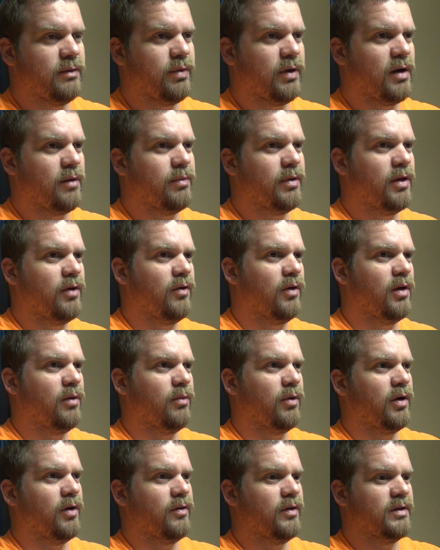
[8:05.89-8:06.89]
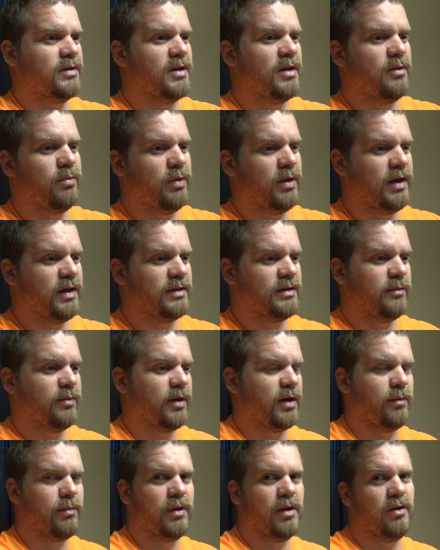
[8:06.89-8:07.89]
I pick up a load of lumber, go to this other place, I
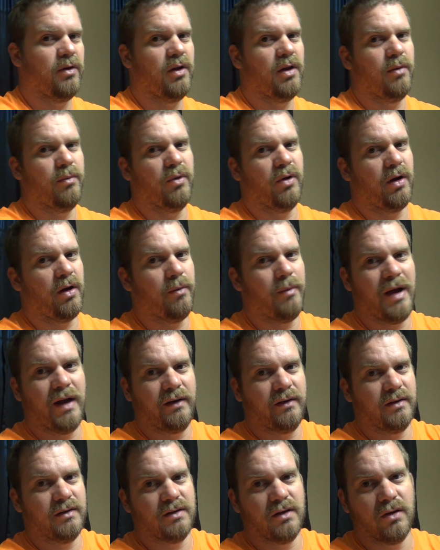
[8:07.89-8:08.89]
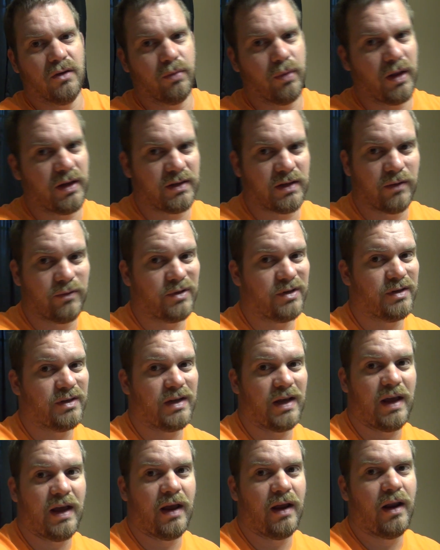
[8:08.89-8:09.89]
pick up a load of lumber and go back to this other place I was
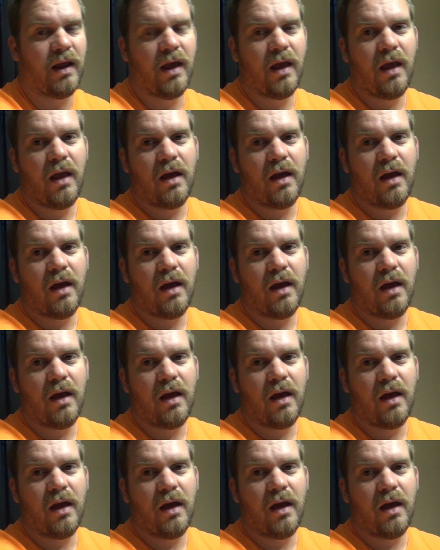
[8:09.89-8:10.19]
just at.